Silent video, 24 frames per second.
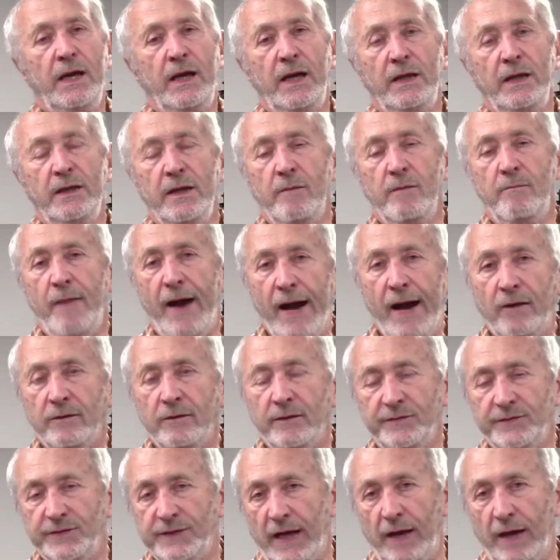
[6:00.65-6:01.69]
And the amount
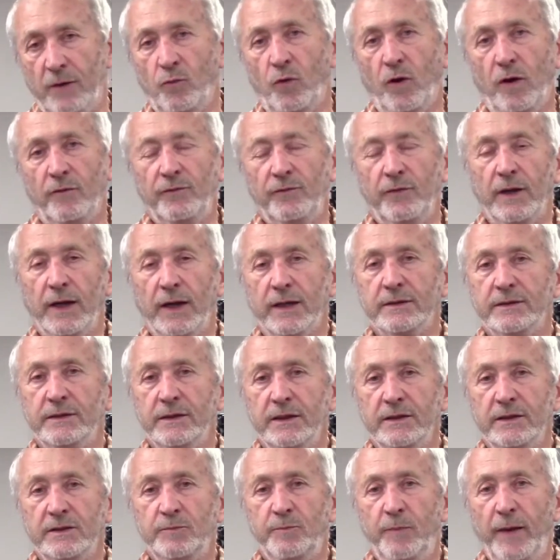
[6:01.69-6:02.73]
of sidewall flex
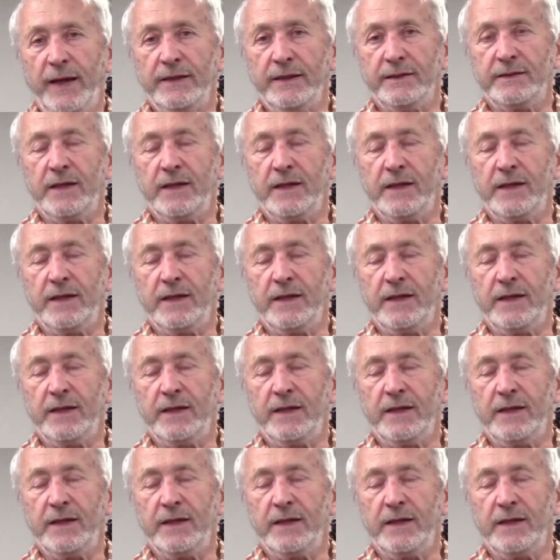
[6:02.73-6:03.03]
is based